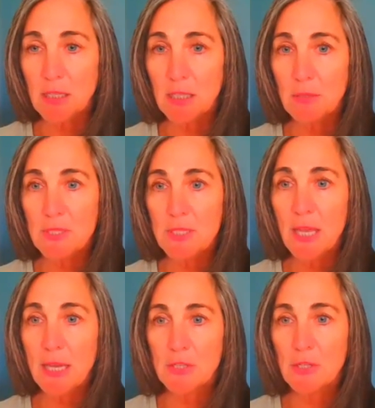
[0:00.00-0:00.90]
He was
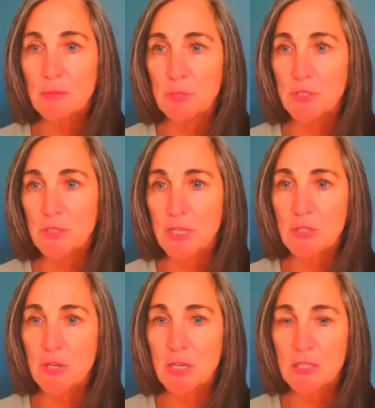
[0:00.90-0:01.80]
like, I told him to do a
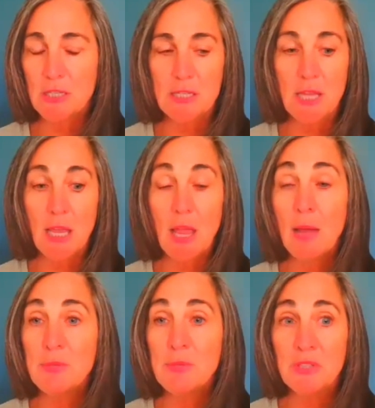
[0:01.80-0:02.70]
titration. He's like,
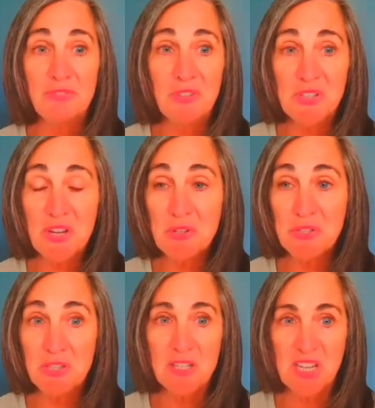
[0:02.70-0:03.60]
I'm doing the full dose